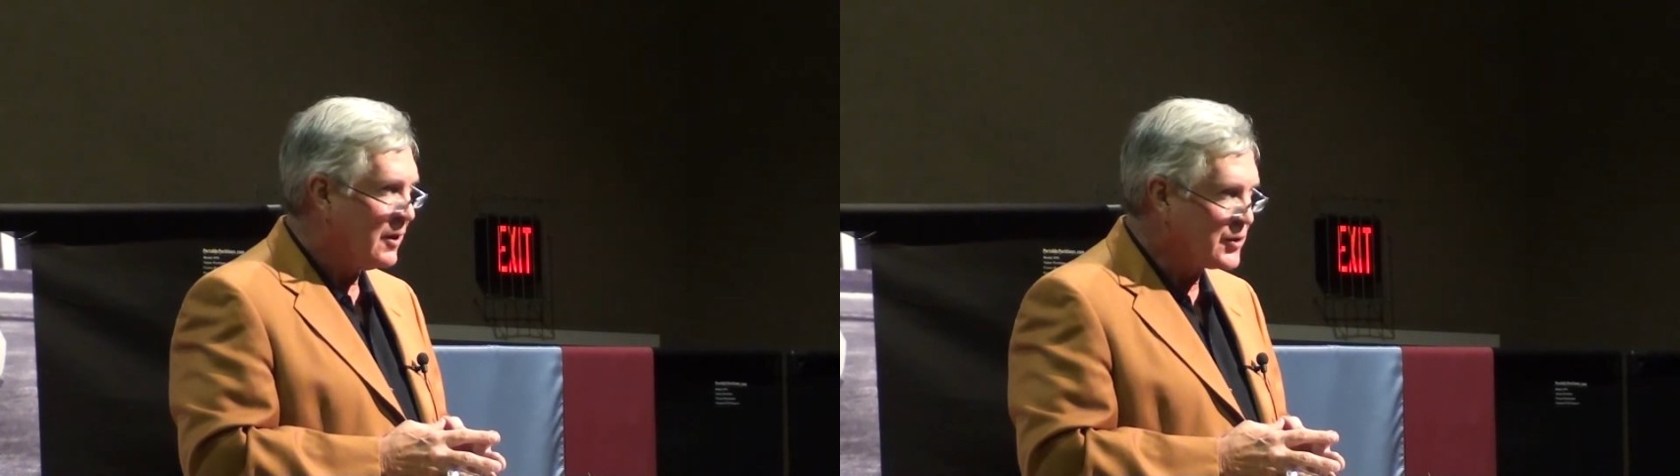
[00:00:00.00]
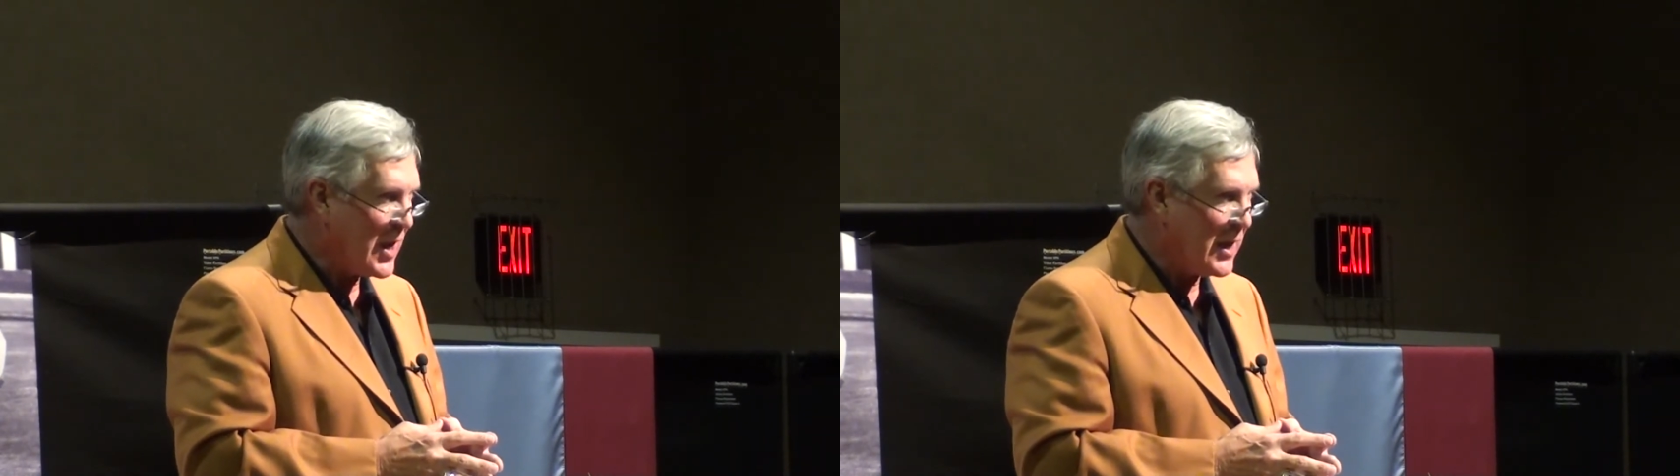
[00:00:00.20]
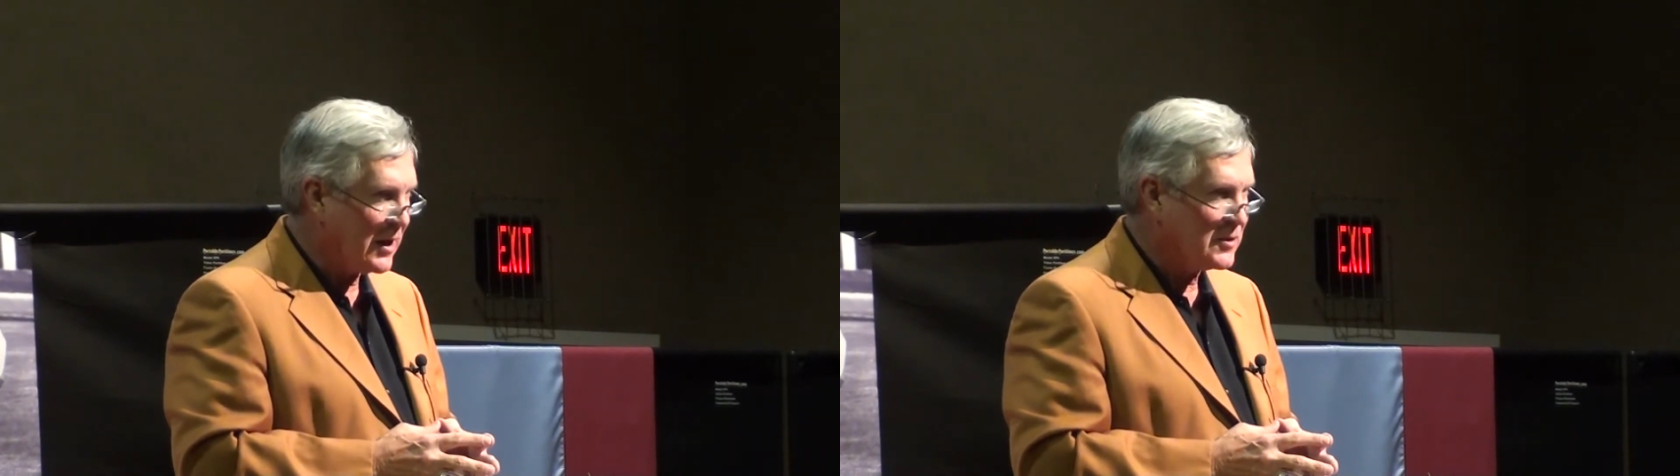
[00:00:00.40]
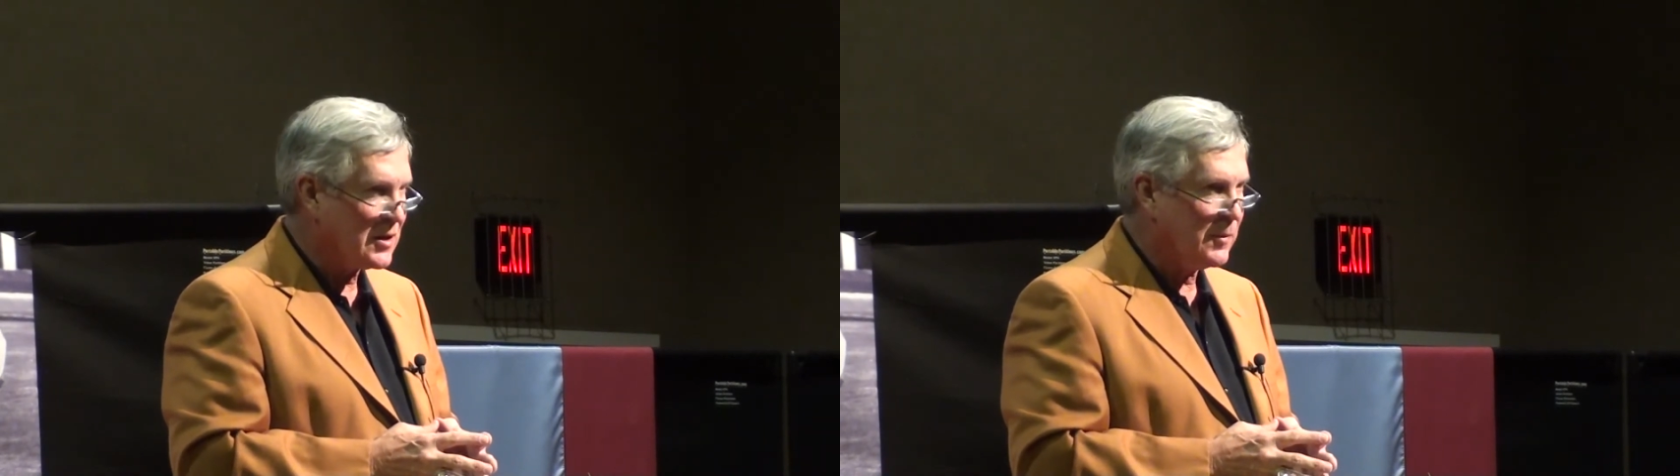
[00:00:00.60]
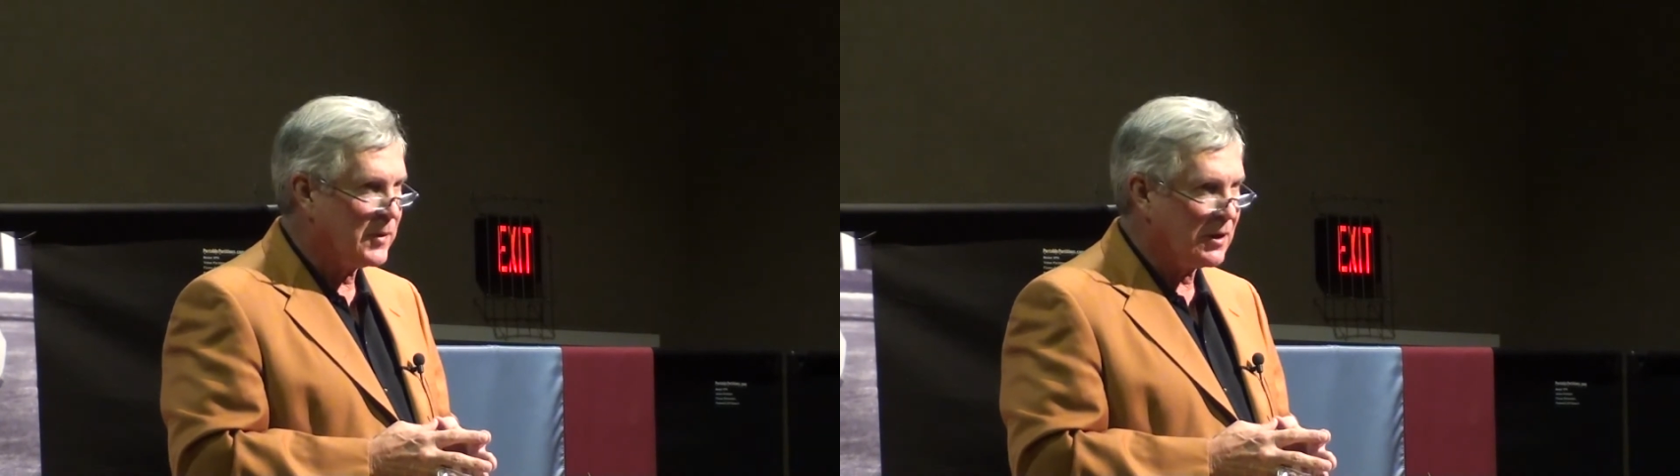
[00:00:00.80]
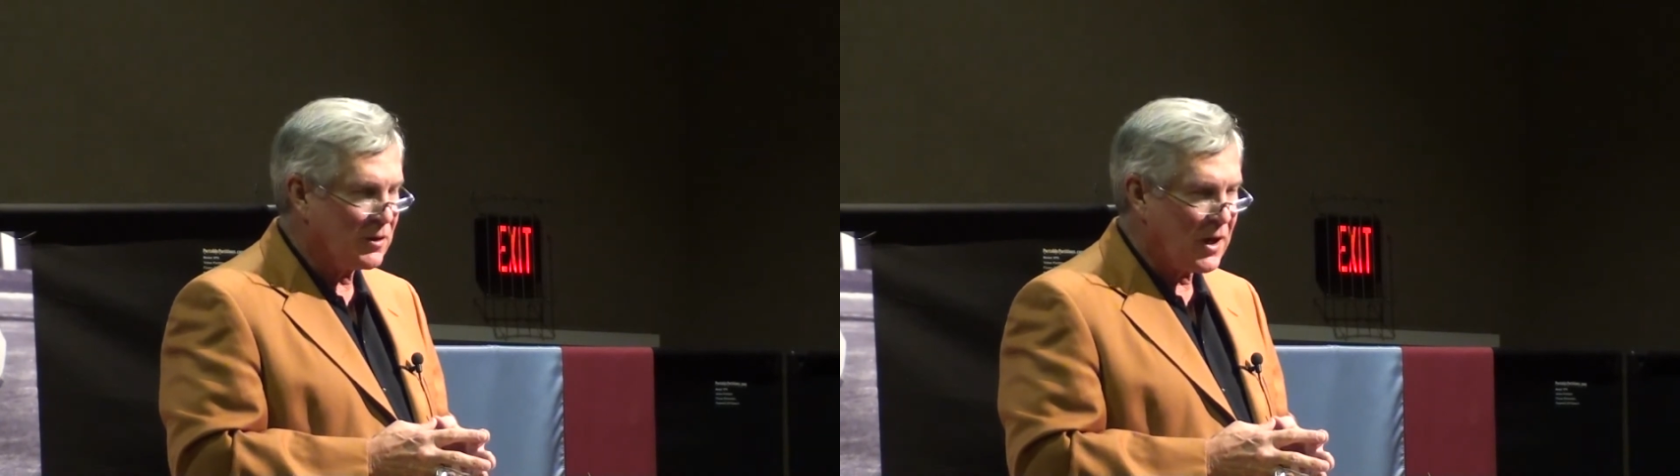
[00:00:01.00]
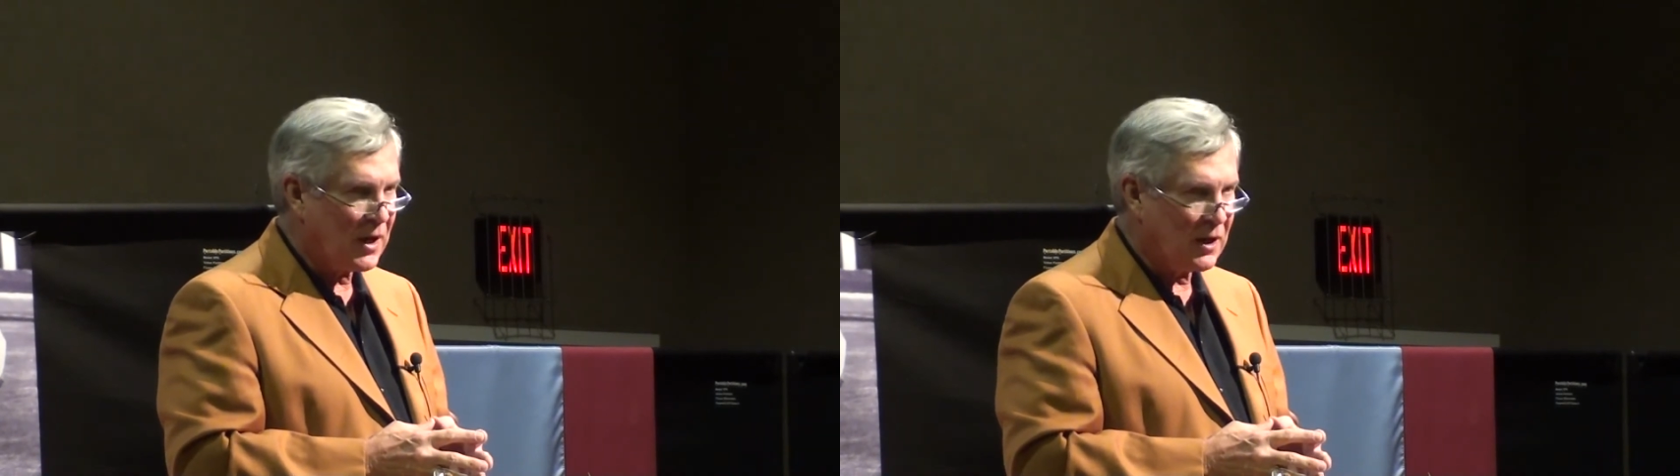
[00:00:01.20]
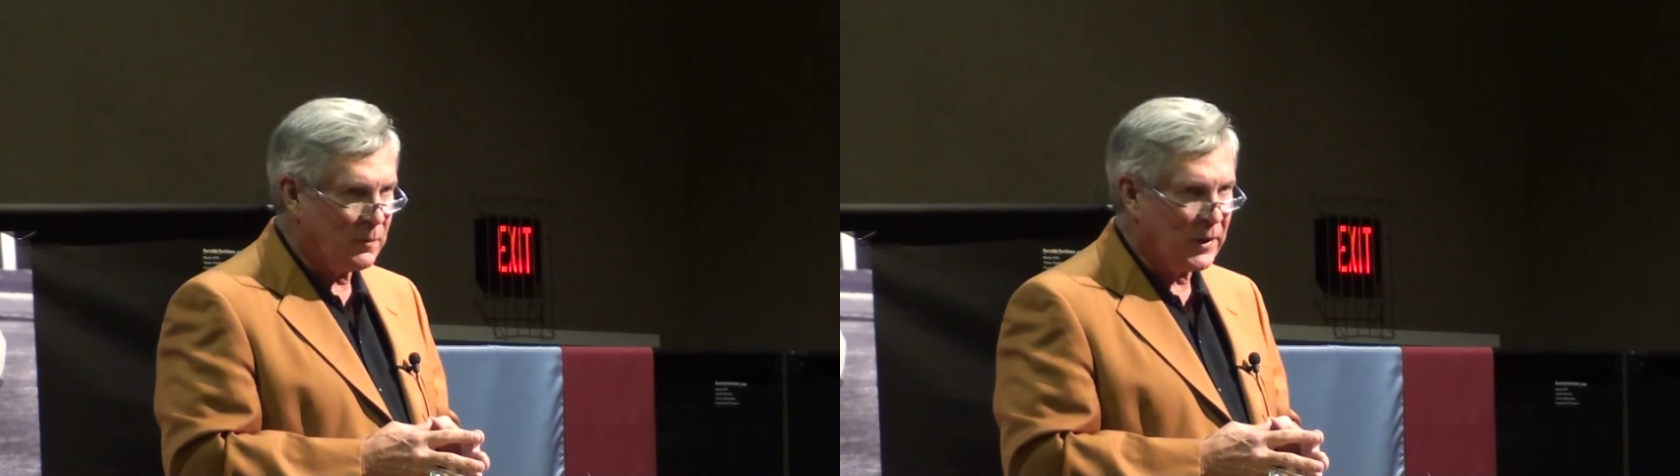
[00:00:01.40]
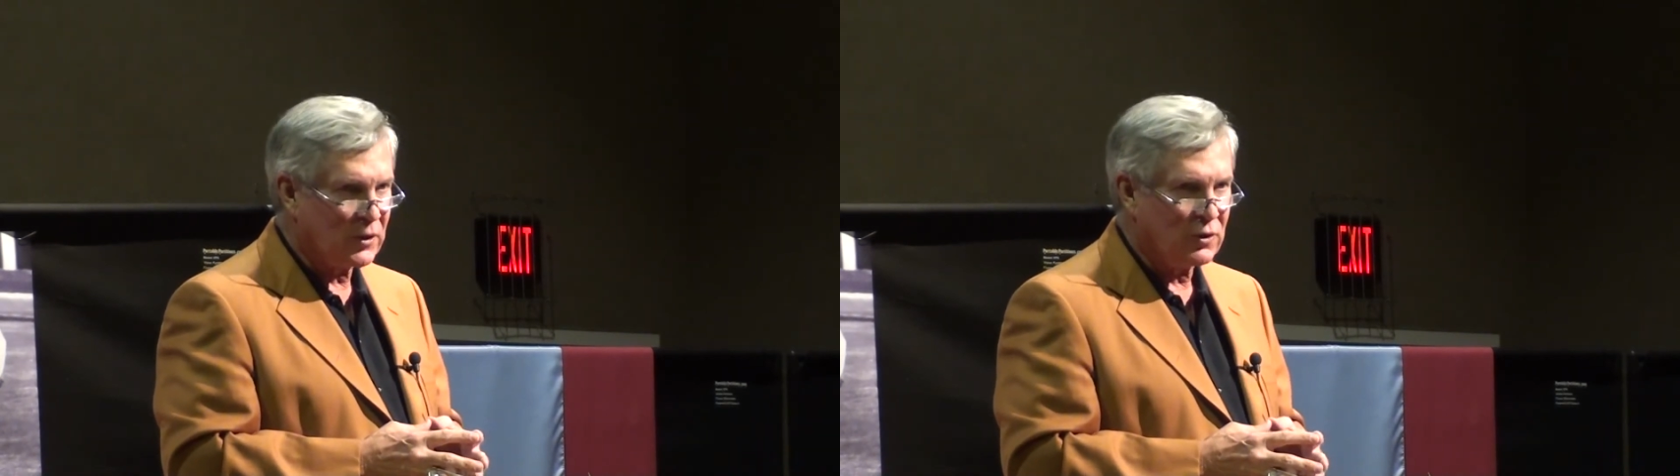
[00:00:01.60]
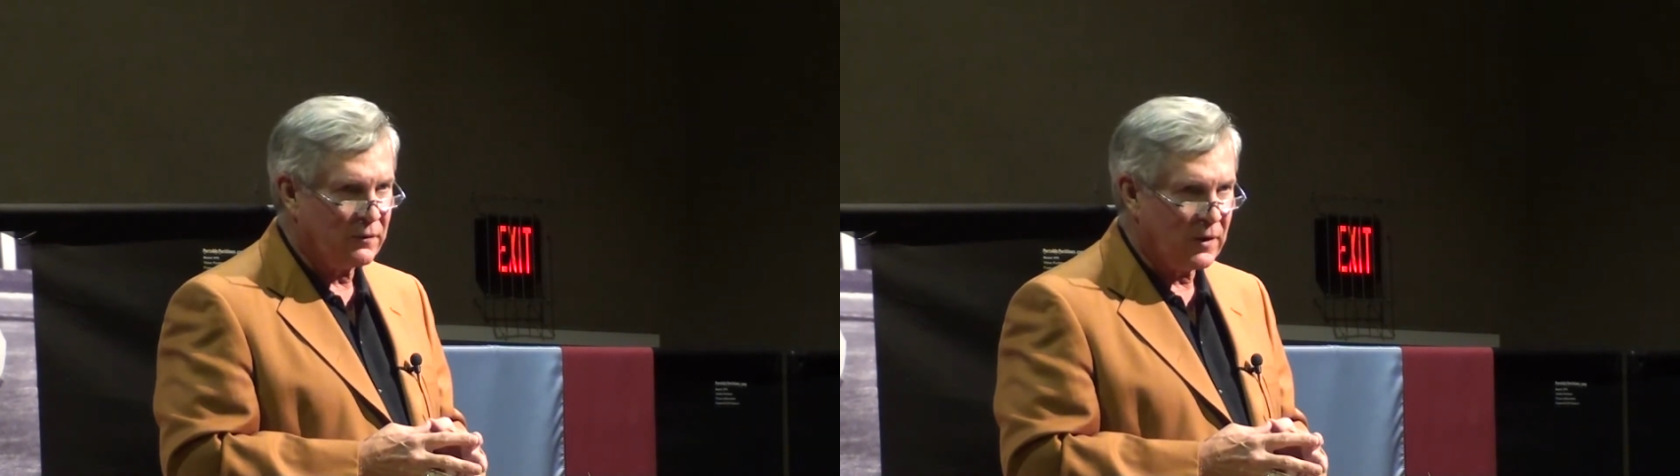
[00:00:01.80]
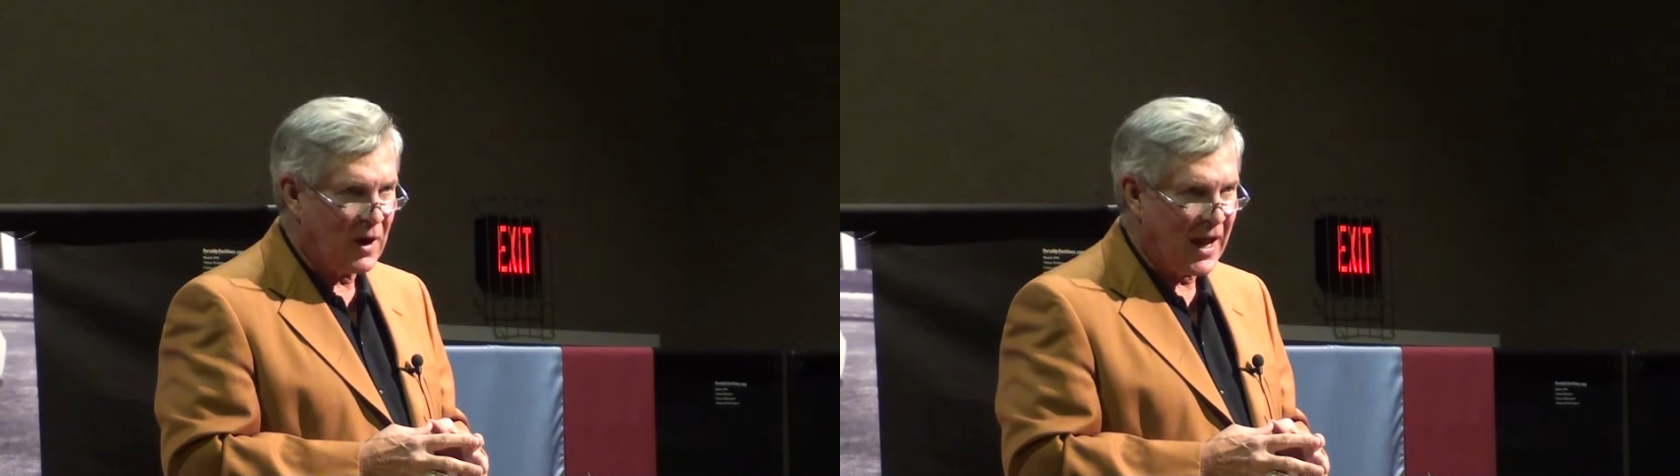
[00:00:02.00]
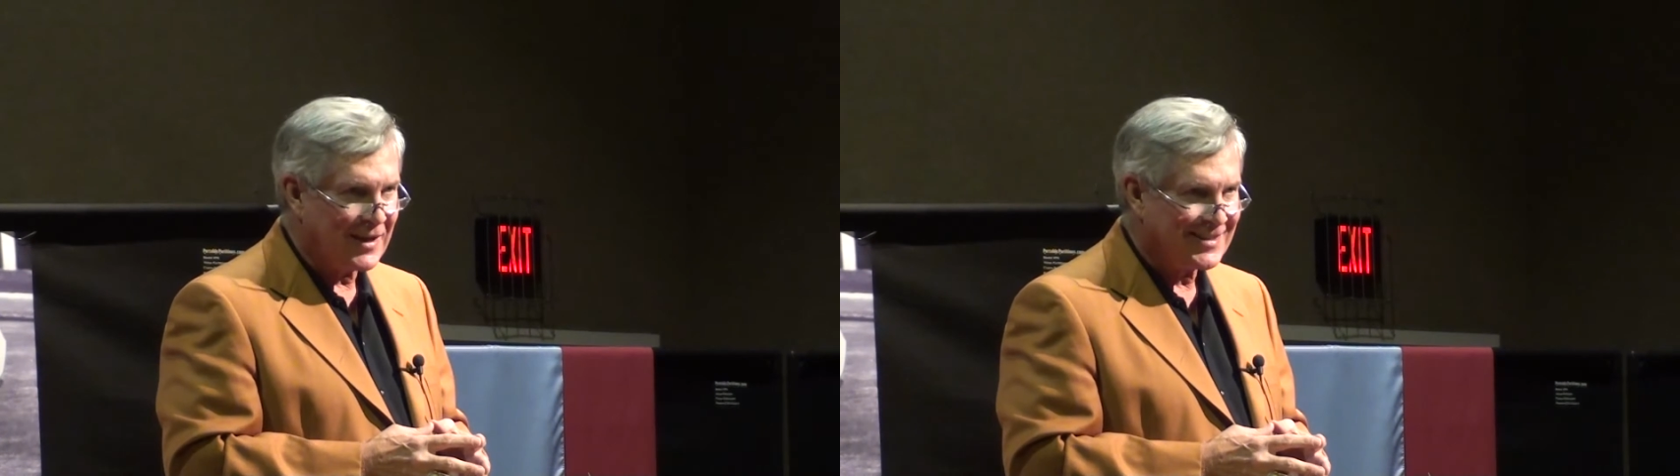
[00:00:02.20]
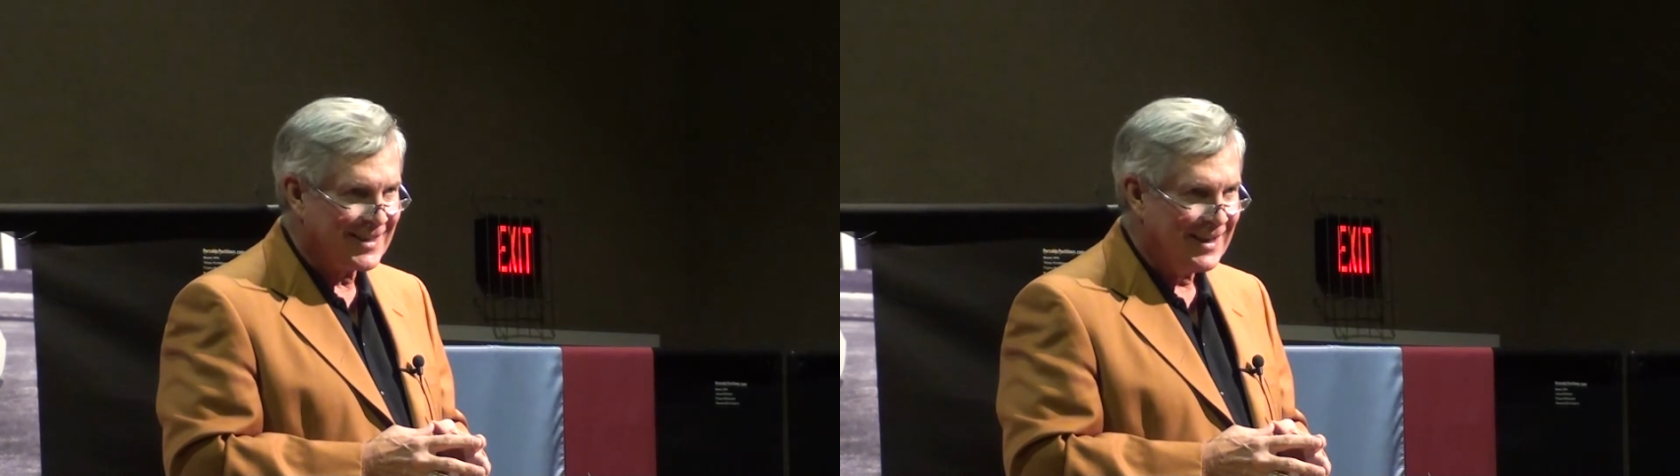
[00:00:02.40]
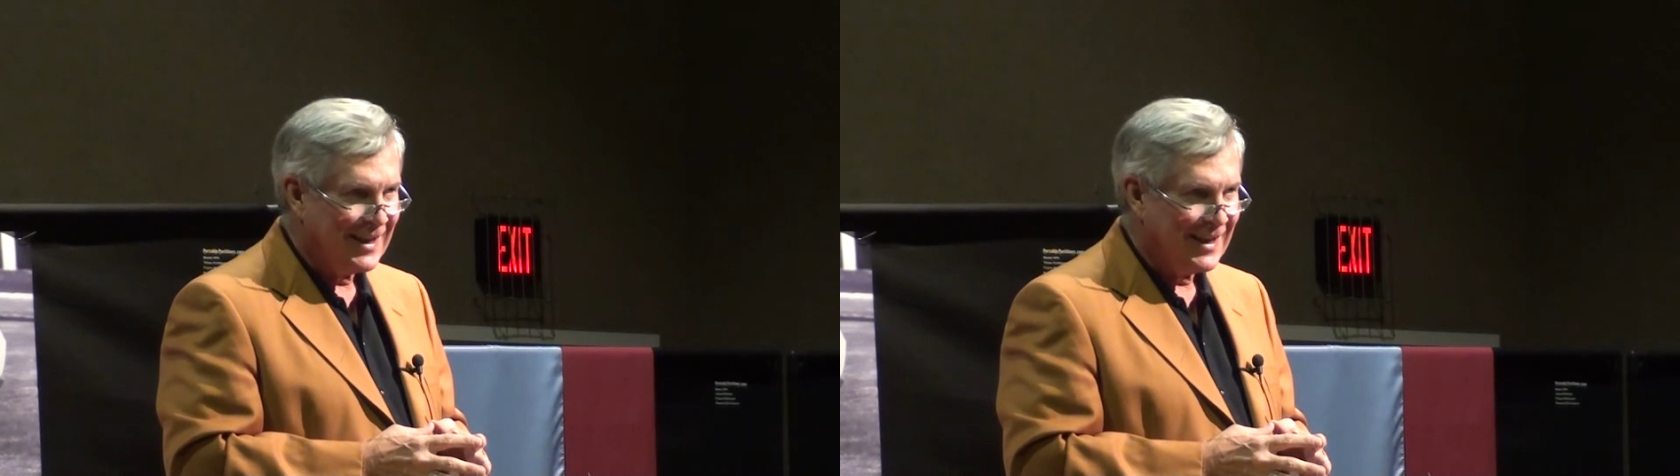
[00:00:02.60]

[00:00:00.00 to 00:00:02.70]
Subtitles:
or signing something or taking a picture if you're asked.